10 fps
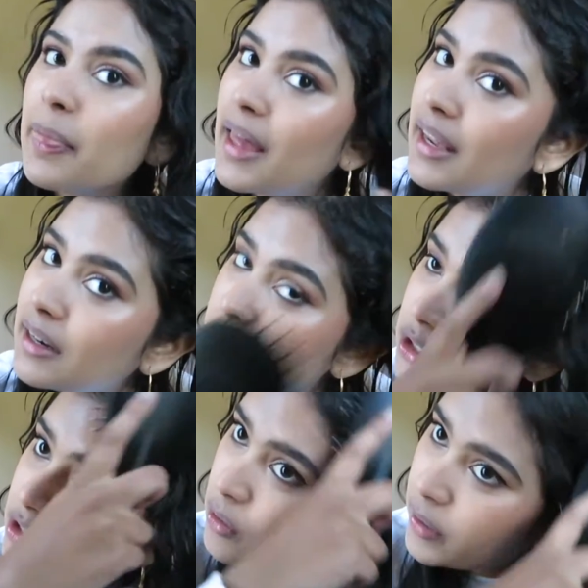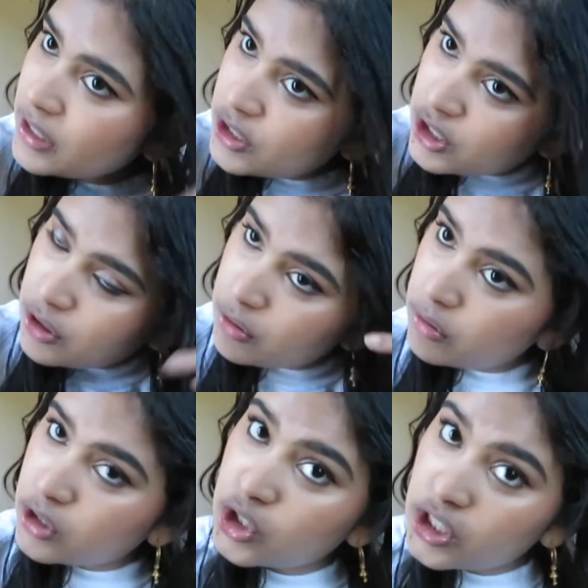and then I'm just going
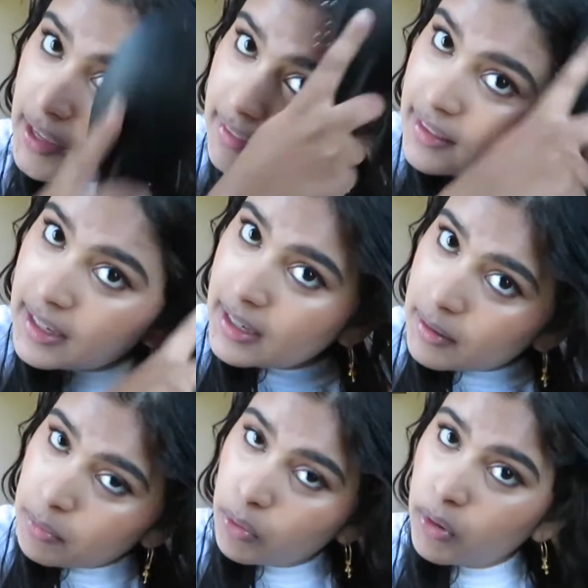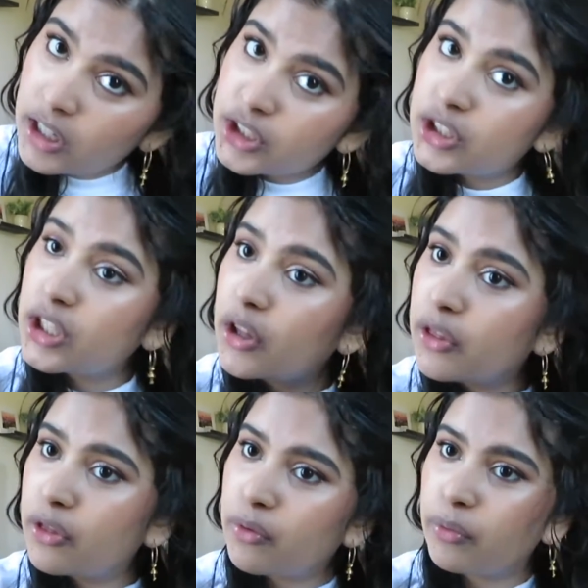to gently brush
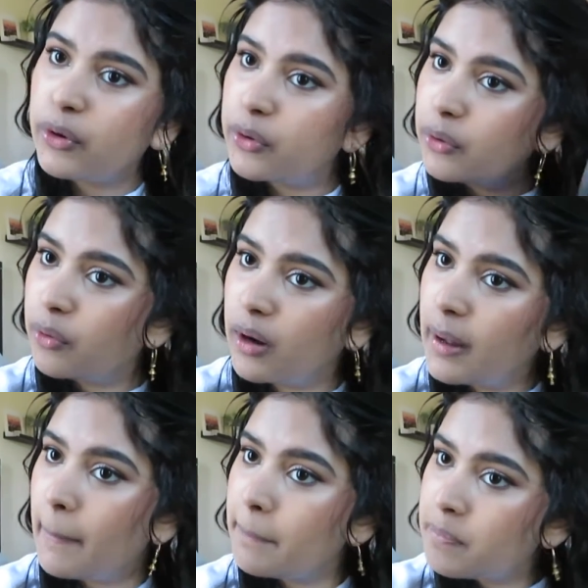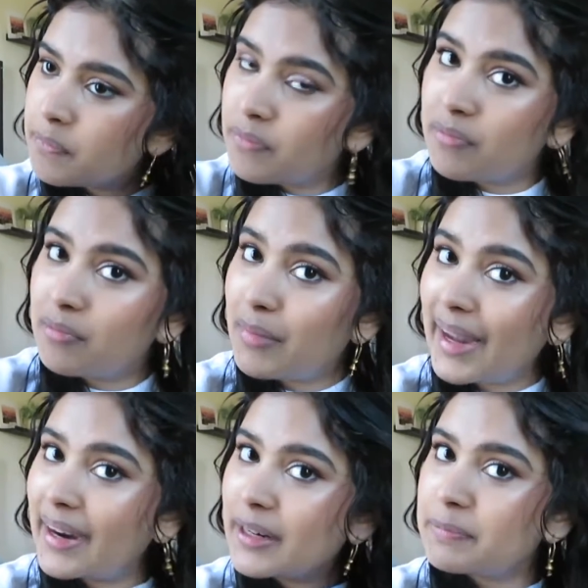through my
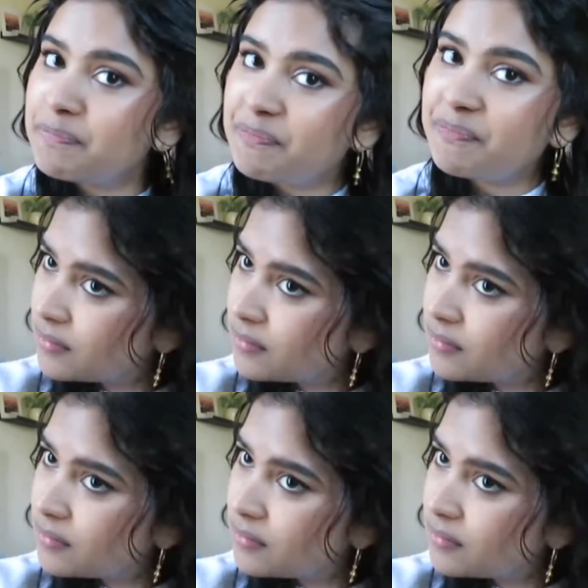hair.